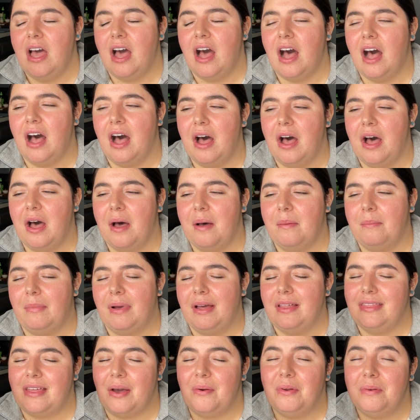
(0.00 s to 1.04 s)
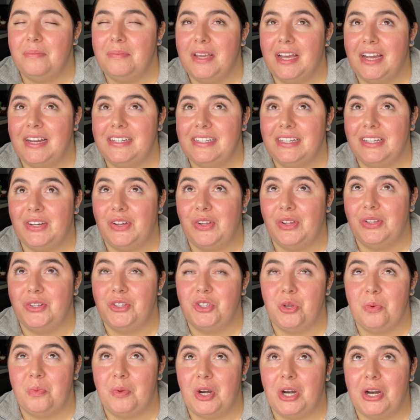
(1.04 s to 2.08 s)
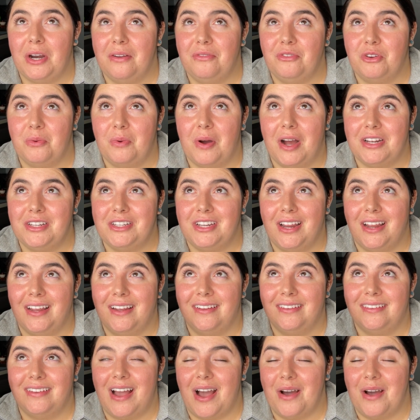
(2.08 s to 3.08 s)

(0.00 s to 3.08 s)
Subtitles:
That would be ideal, Jupiter, if you're watching.